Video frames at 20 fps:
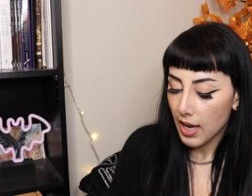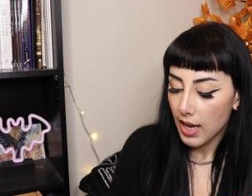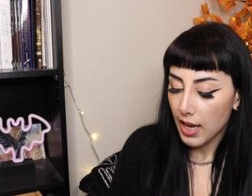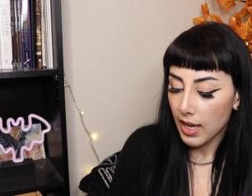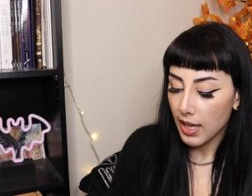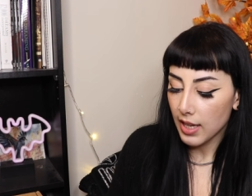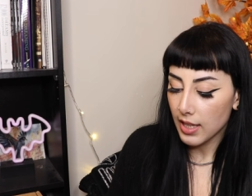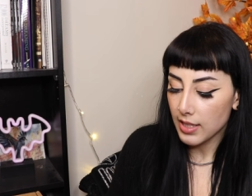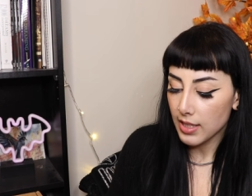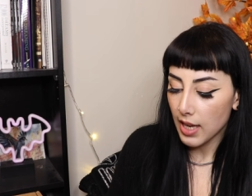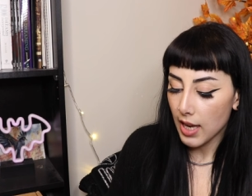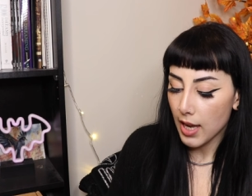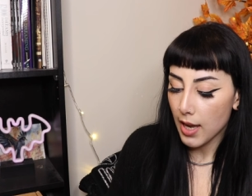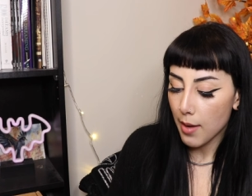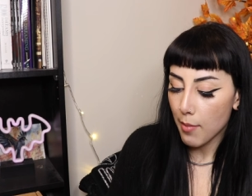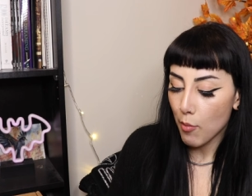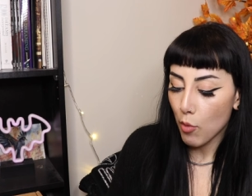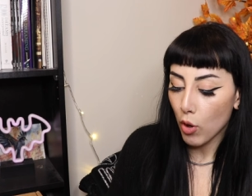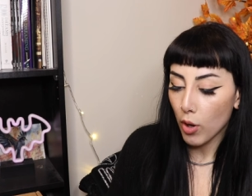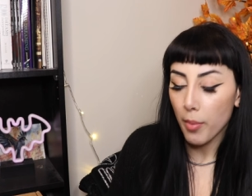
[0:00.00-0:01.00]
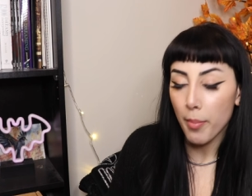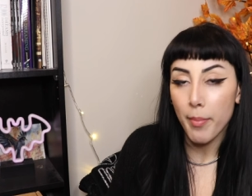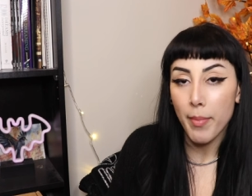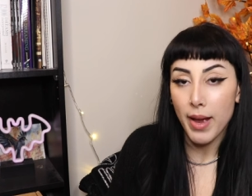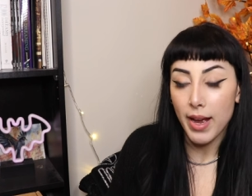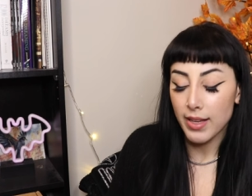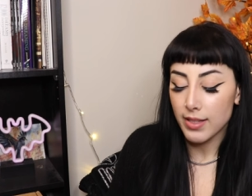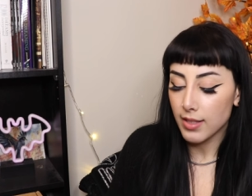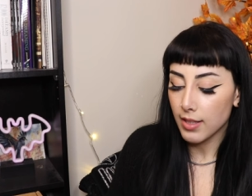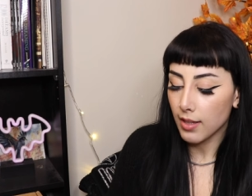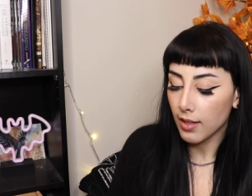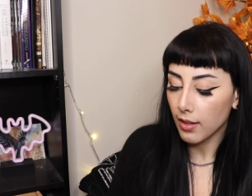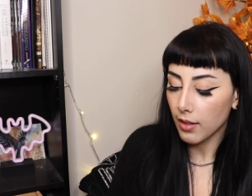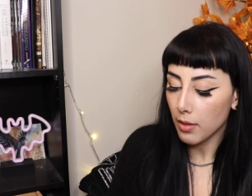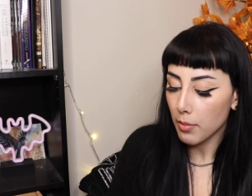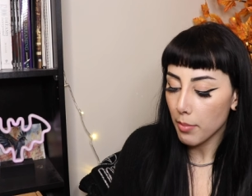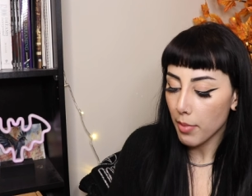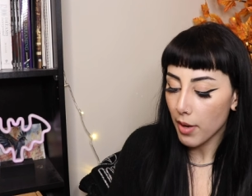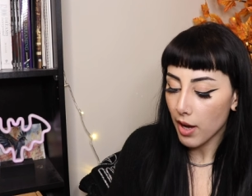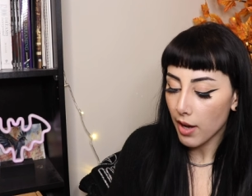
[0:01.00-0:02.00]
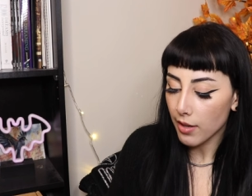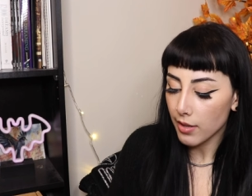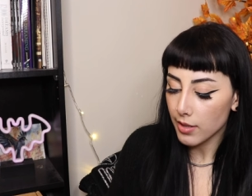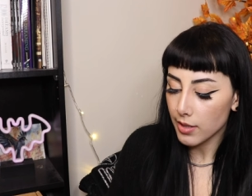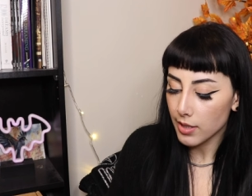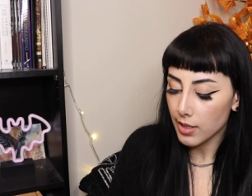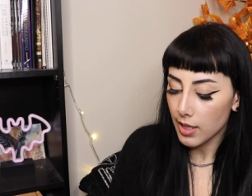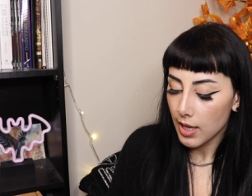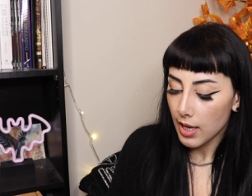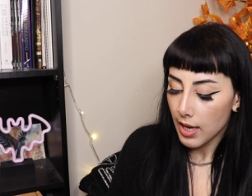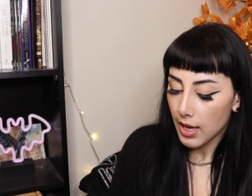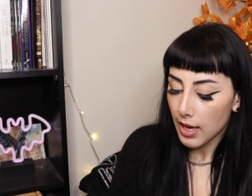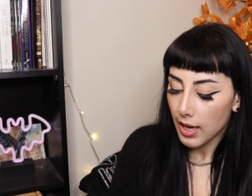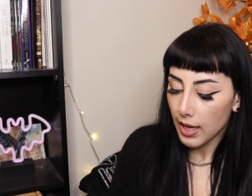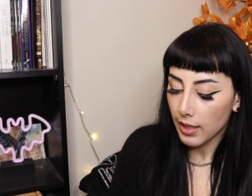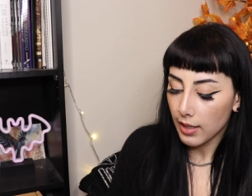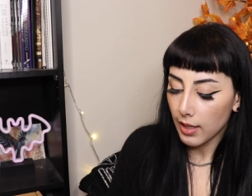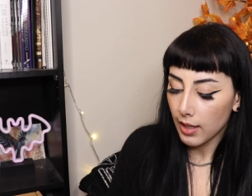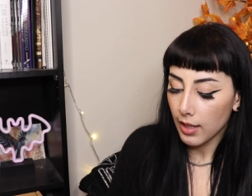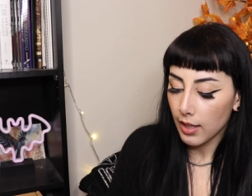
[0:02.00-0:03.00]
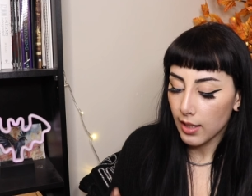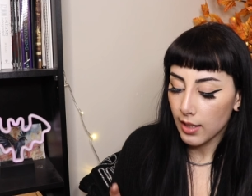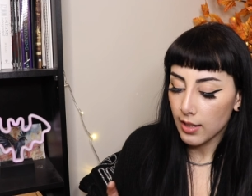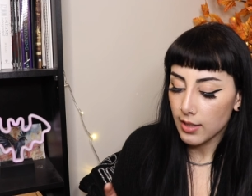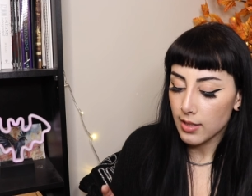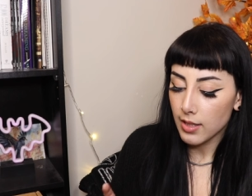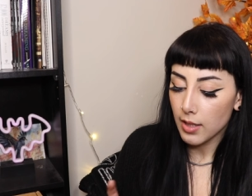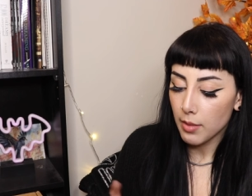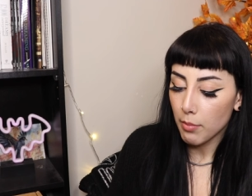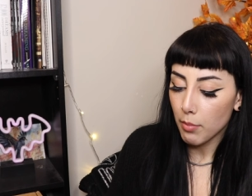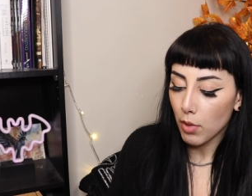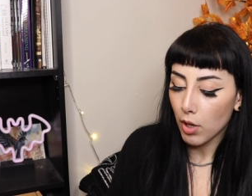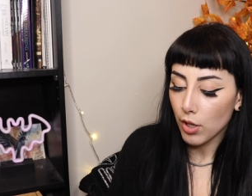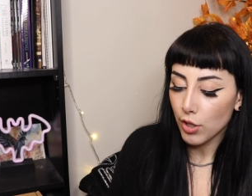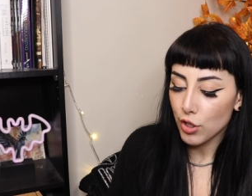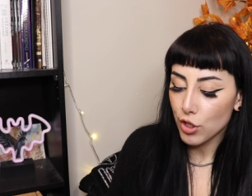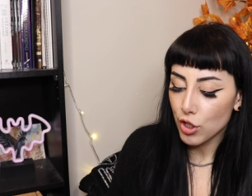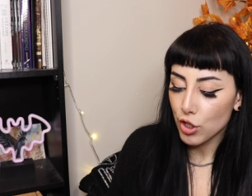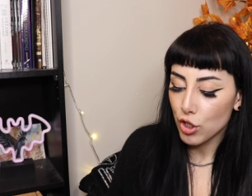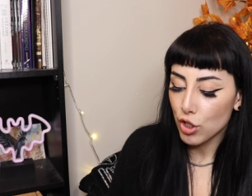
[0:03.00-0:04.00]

It is a more masculine box and it is in March,